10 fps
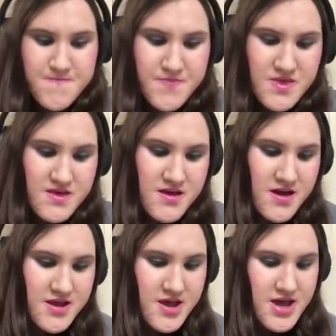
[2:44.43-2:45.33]

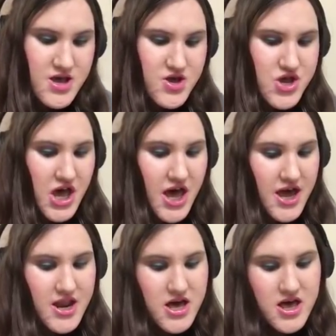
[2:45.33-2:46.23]
Mm-hmm.
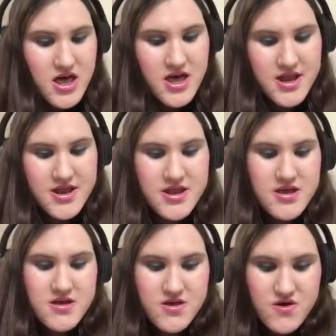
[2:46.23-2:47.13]
Shine on
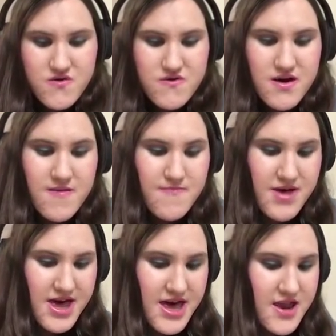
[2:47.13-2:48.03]
to a
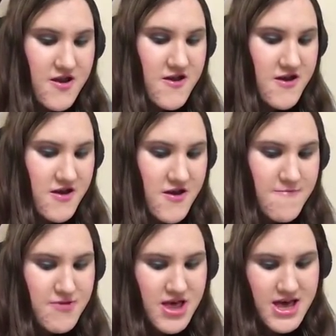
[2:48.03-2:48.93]

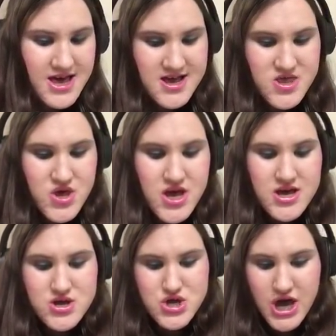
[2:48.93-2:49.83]
better place.
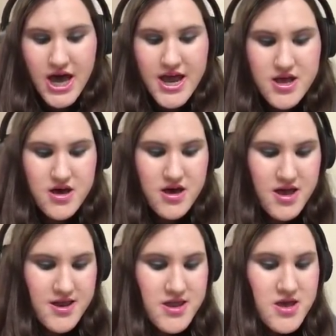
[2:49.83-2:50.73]
Shine
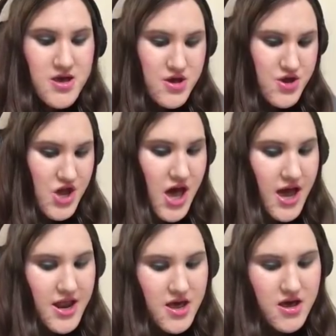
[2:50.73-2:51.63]
on,
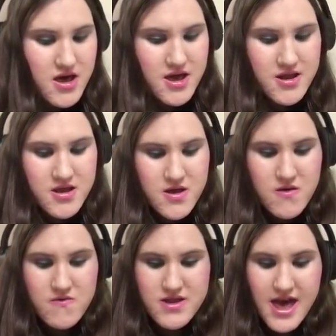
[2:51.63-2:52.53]
shine on.
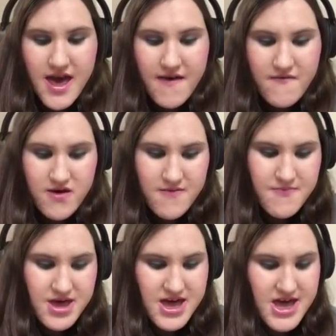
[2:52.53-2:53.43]
We'll never
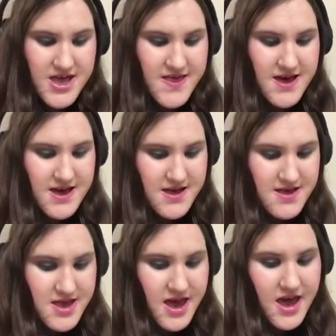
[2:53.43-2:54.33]
be the
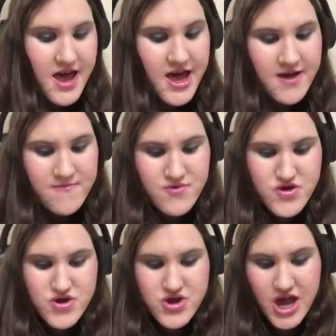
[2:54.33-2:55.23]
same
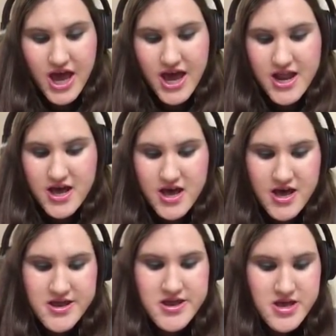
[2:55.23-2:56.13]

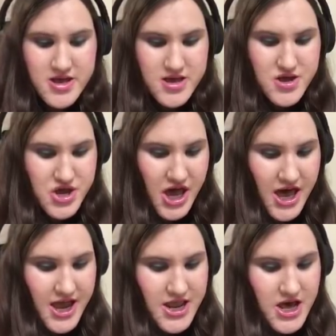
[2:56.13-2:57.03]
on,
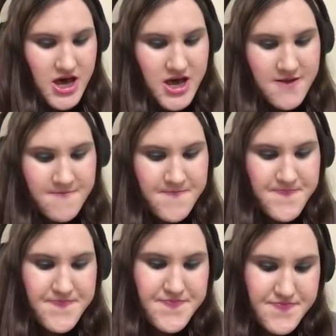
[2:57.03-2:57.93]
shine on.
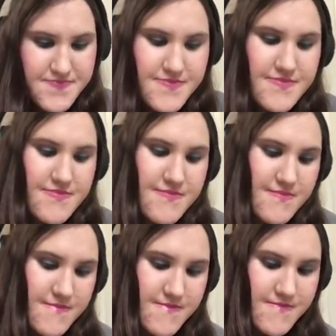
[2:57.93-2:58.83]

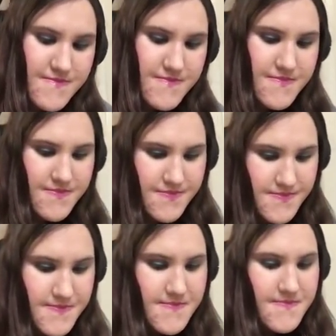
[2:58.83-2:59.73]
Mm.